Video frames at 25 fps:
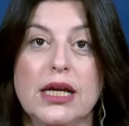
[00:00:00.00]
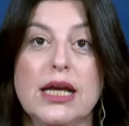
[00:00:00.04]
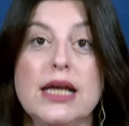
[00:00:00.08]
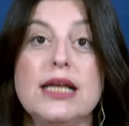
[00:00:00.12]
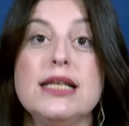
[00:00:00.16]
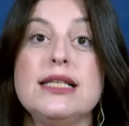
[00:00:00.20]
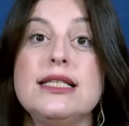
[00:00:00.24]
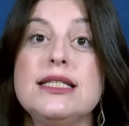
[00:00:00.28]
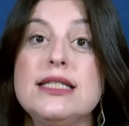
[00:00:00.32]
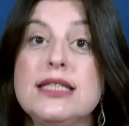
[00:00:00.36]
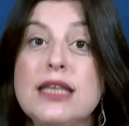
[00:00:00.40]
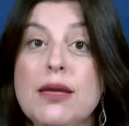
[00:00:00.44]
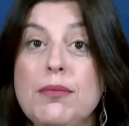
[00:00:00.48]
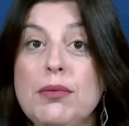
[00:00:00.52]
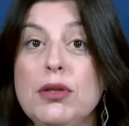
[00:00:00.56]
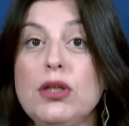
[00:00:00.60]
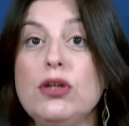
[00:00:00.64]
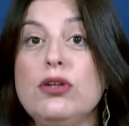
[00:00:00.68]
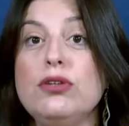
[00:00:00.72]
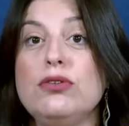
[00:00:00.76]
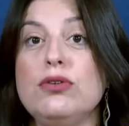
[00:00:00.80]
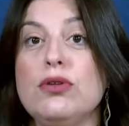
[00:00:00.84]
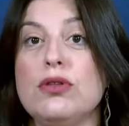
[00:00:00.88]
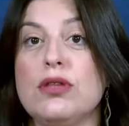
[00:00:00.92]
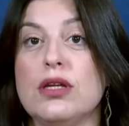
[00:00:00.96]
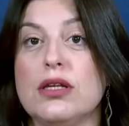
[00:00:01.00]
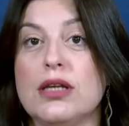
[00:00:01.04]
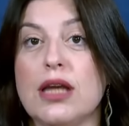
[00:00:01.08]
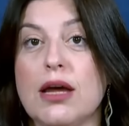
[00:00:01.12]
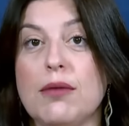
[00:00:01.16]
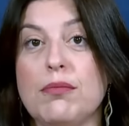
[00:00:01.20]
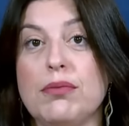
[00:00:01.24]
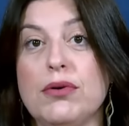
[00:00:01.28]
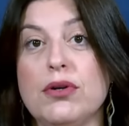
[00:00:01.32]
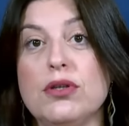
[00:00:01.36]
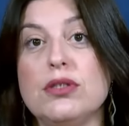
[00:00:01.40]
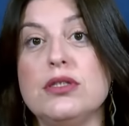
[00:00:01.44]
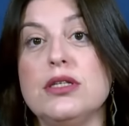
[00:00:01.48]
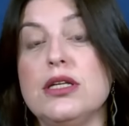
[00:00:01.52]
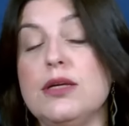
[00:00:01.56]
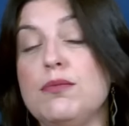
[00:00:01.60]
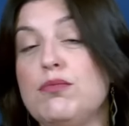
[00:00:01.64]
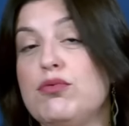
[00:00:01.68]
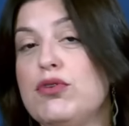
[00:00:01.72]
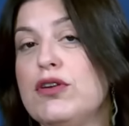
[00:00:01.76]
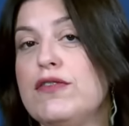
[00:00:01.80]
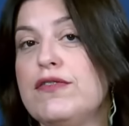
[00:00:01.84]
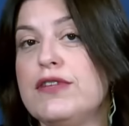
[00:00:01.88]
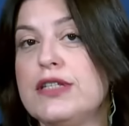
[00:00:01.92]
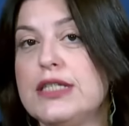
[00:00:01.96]
similar to the numbers in
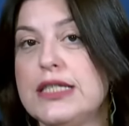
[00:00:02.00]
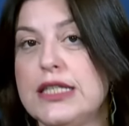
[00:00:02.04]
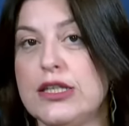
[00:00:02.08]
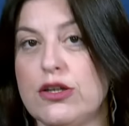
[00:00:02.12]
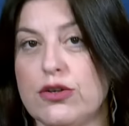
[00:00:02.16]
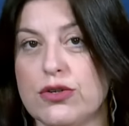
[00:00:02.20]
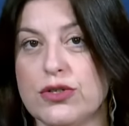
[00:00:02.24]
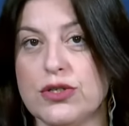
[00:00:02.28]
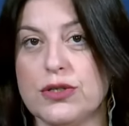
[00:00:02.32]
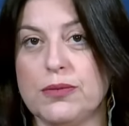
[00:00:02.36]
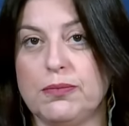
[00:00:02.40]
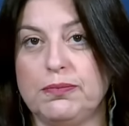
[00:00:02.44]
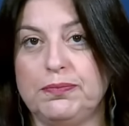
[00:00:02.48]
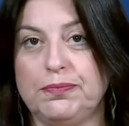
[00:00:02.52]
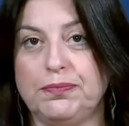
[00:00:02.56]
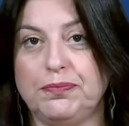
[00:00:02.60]
previous years.